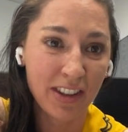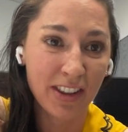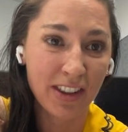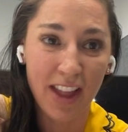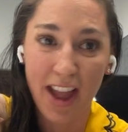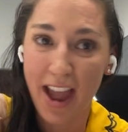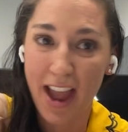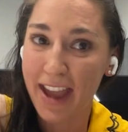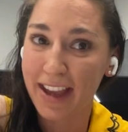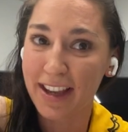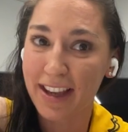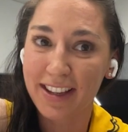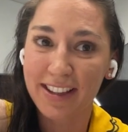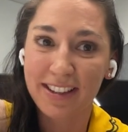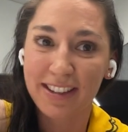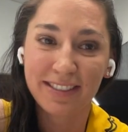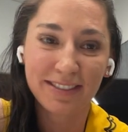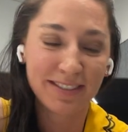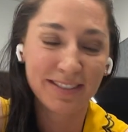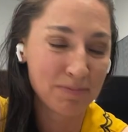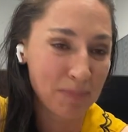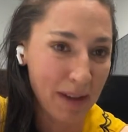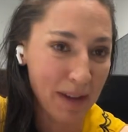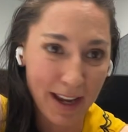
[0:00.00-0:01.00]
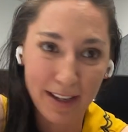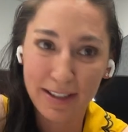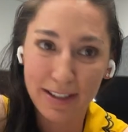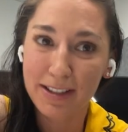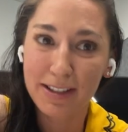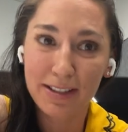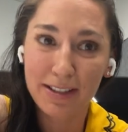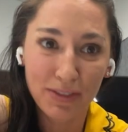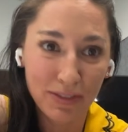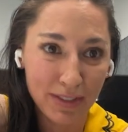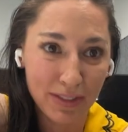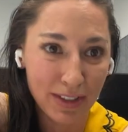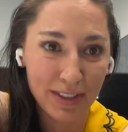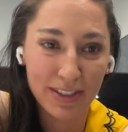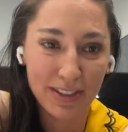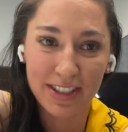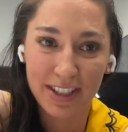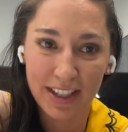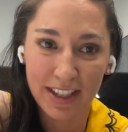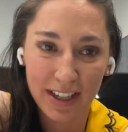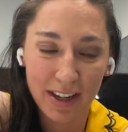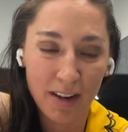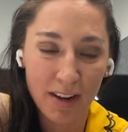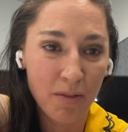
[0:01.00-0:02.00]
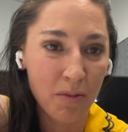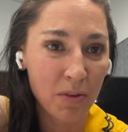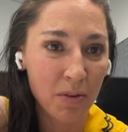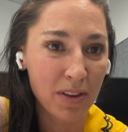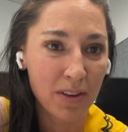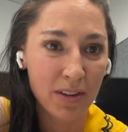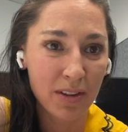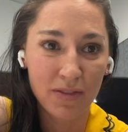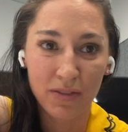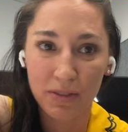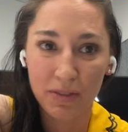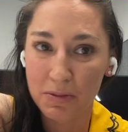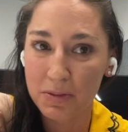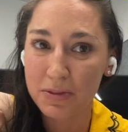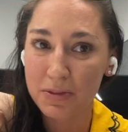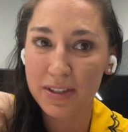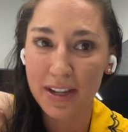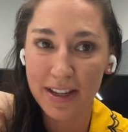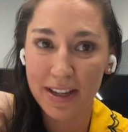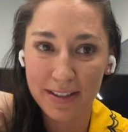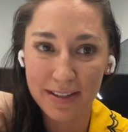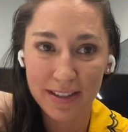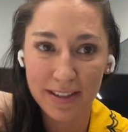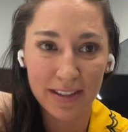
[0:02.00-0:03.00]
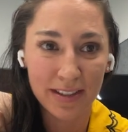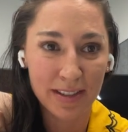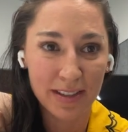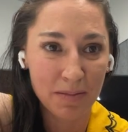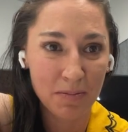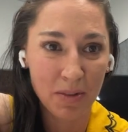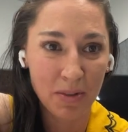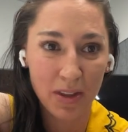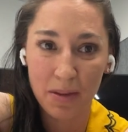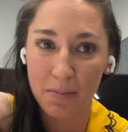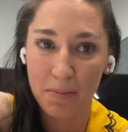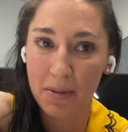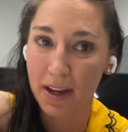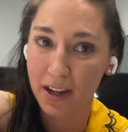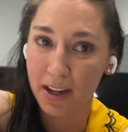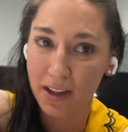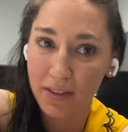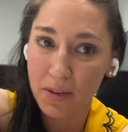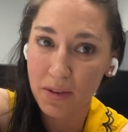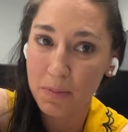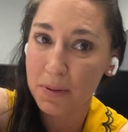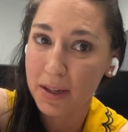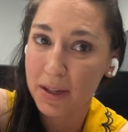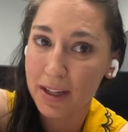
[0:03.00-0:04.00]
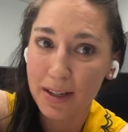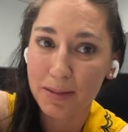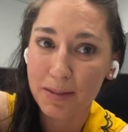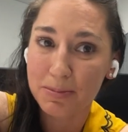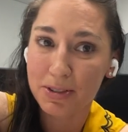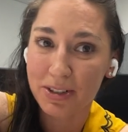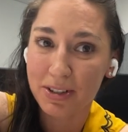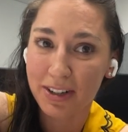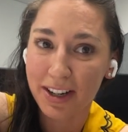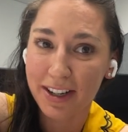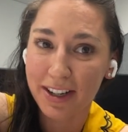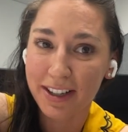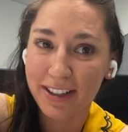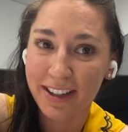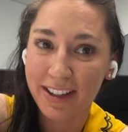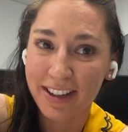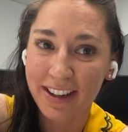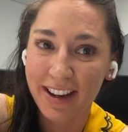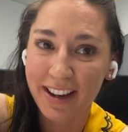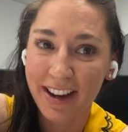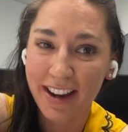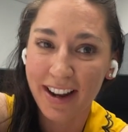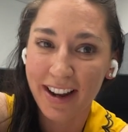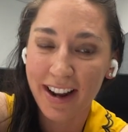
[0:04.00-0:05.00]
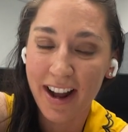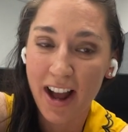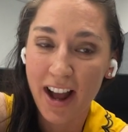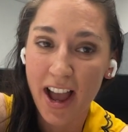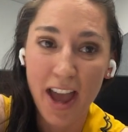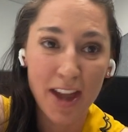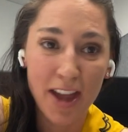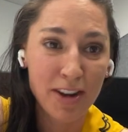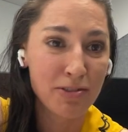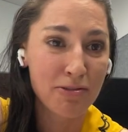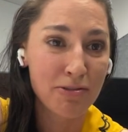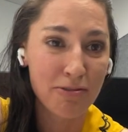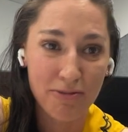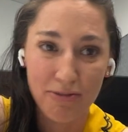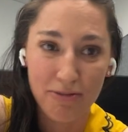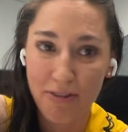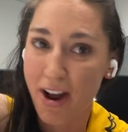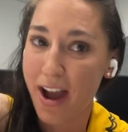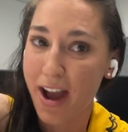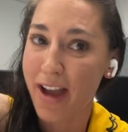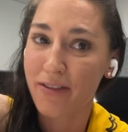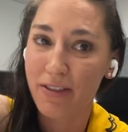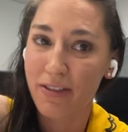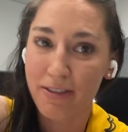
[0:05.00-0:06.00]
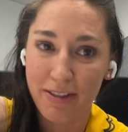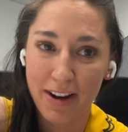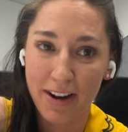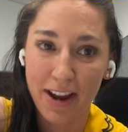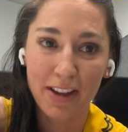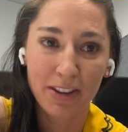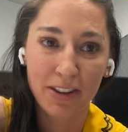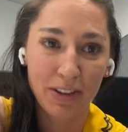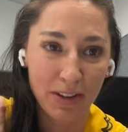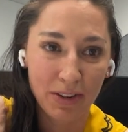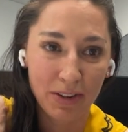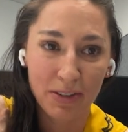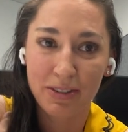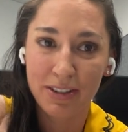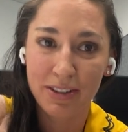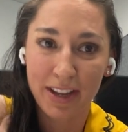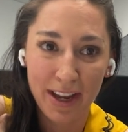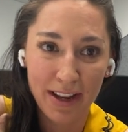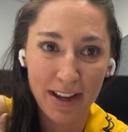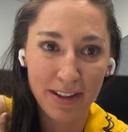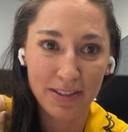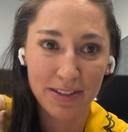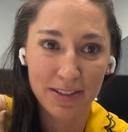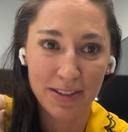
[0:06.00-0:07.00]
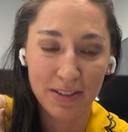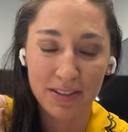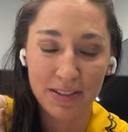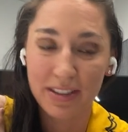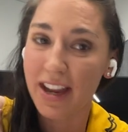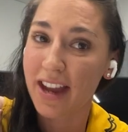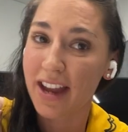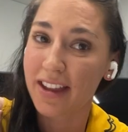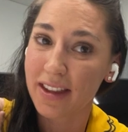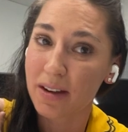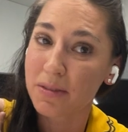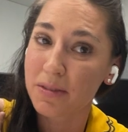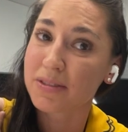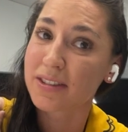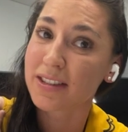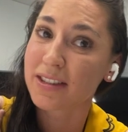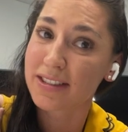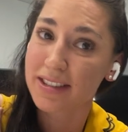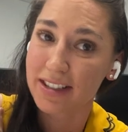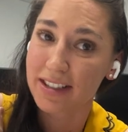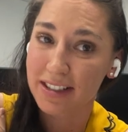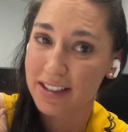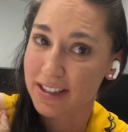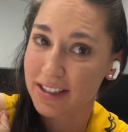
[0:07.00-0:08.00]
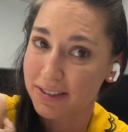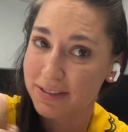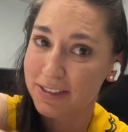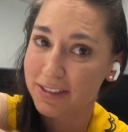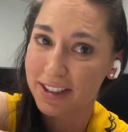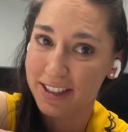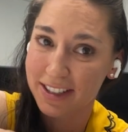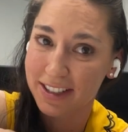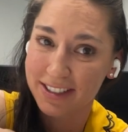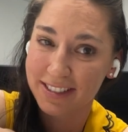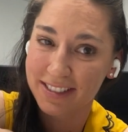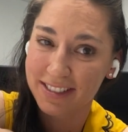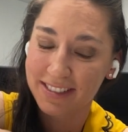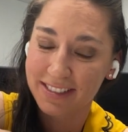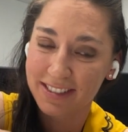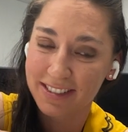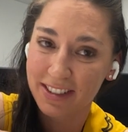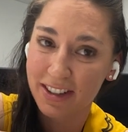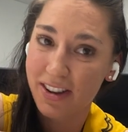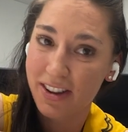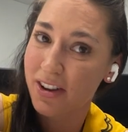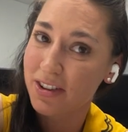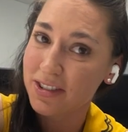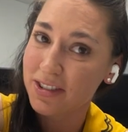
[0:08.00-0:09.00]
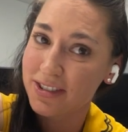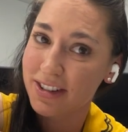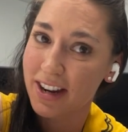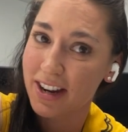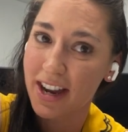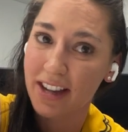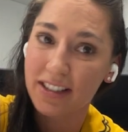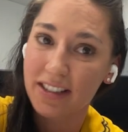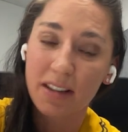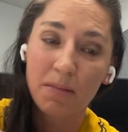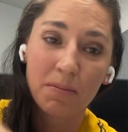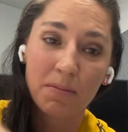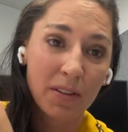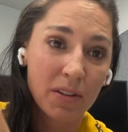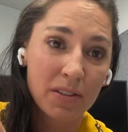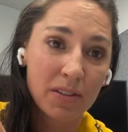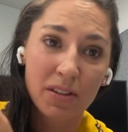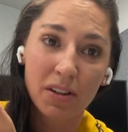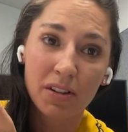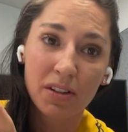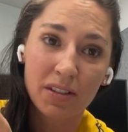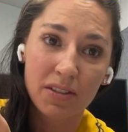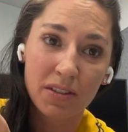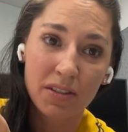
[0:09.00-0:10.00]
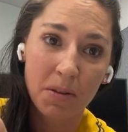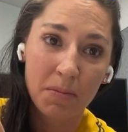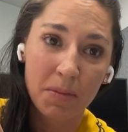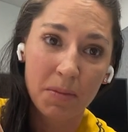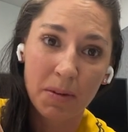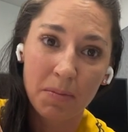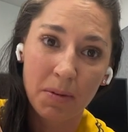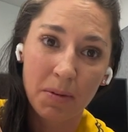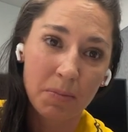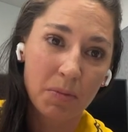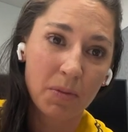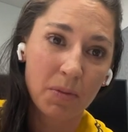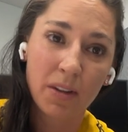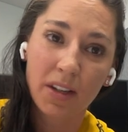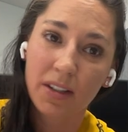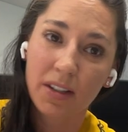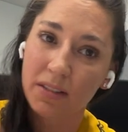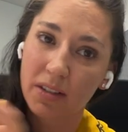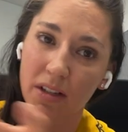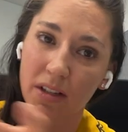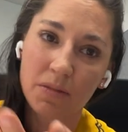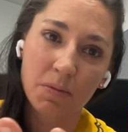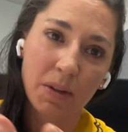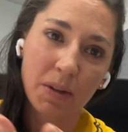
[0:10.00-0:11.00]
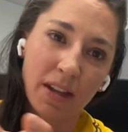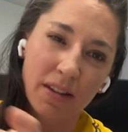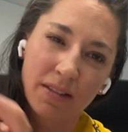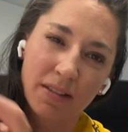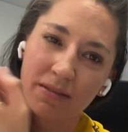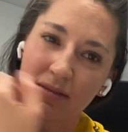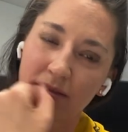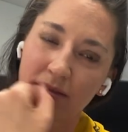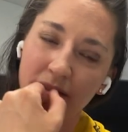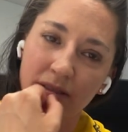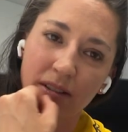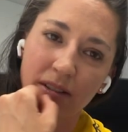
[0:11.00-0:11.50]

like Back to the Future, with a full sound system on the back of a pickup truck and drive around local councils. And that was a significant contract. And there was only so many people that, because we had,